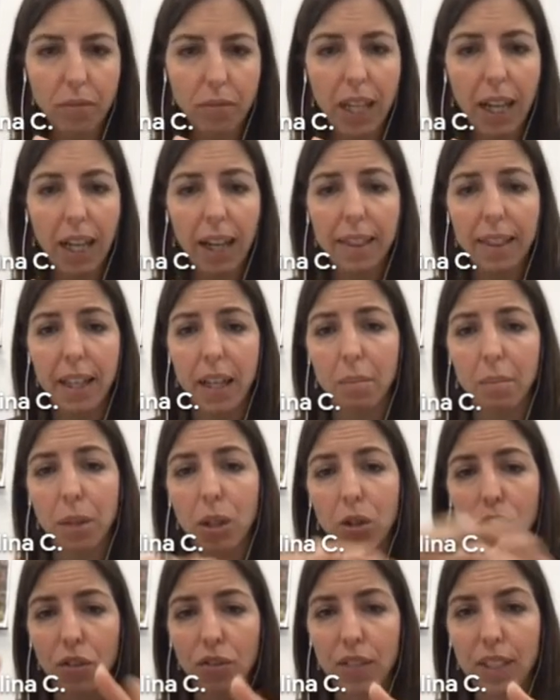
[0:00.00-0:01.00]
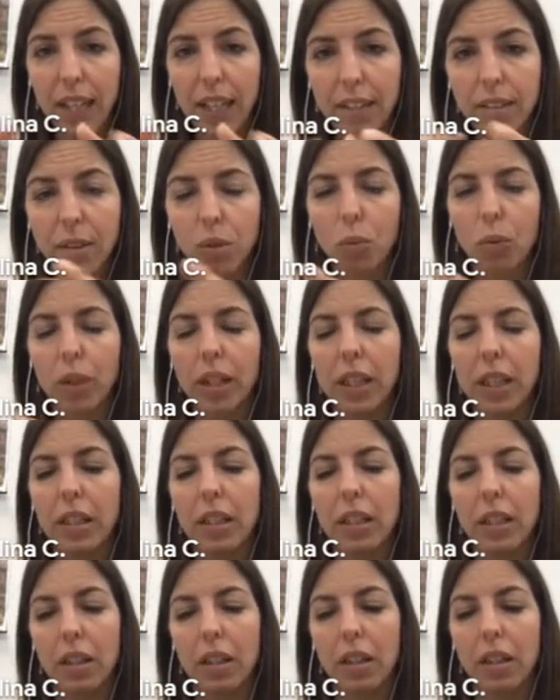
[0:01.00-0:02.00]
And then because of that,
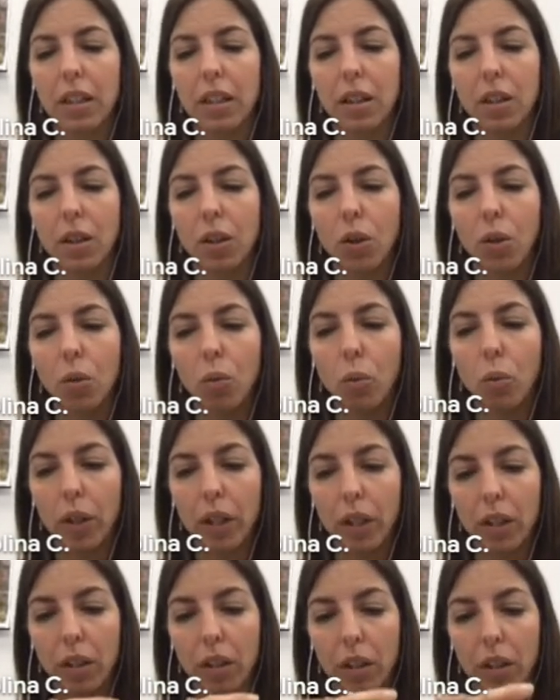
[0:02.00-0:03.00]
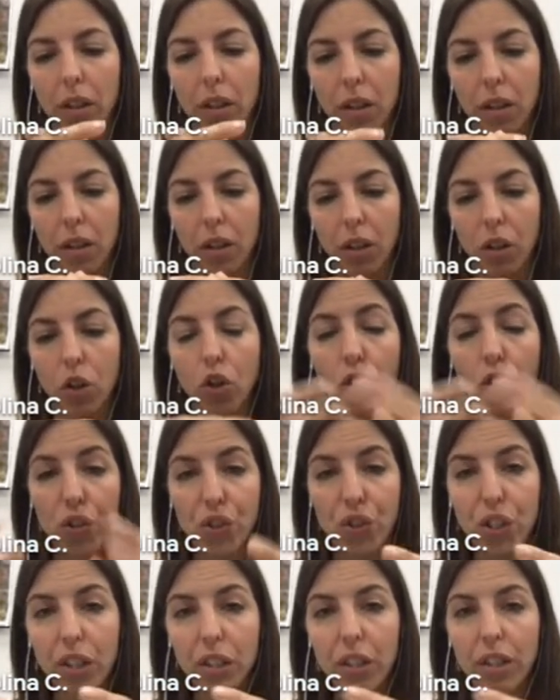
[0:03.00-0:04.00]
we
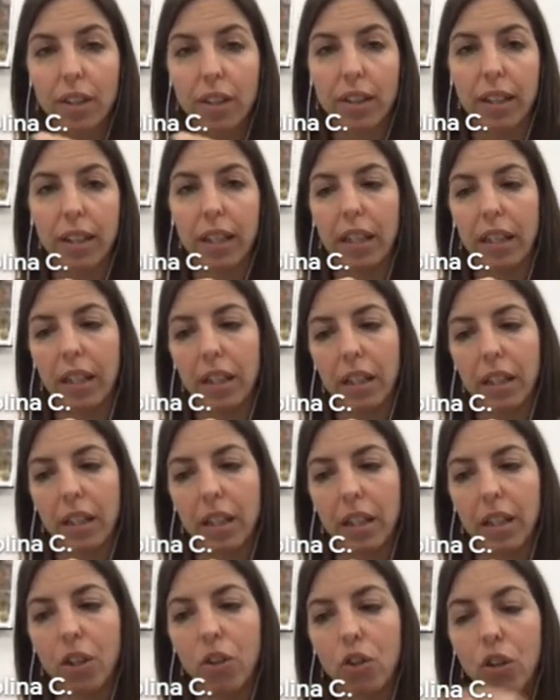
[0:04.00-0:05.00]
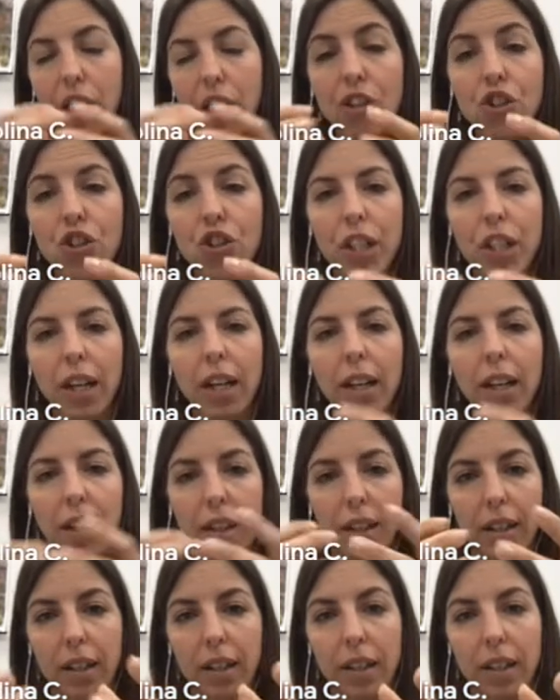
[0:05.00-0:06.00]
consider the original
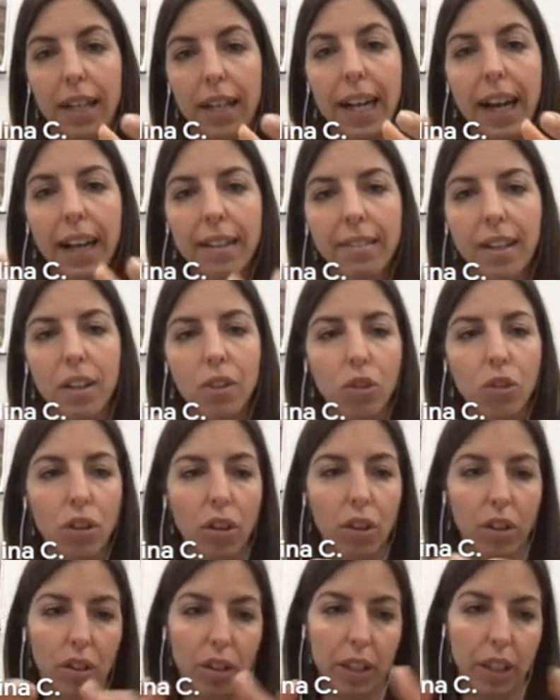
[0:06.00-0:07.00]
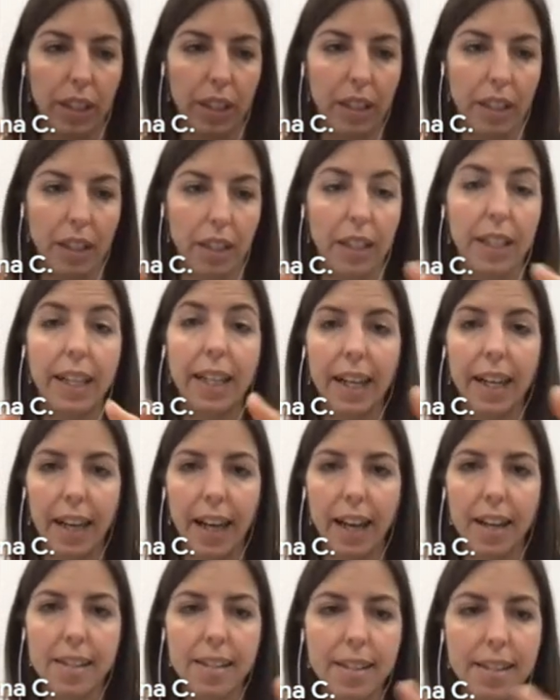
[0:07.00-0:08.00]
catalog in
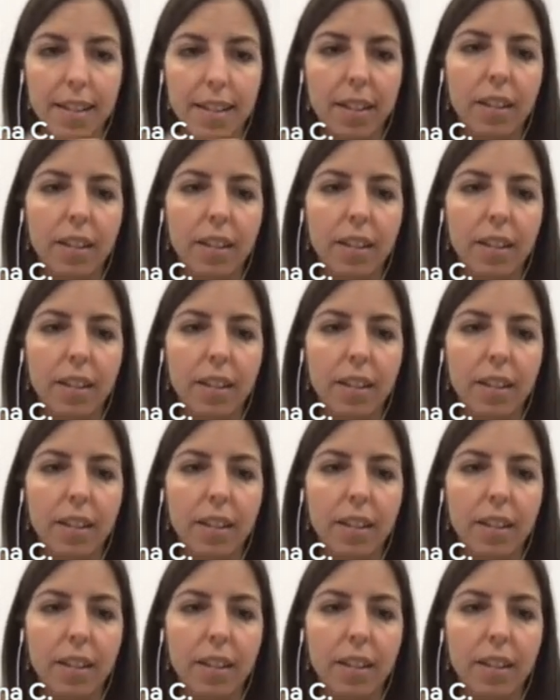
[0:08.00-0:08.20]
class,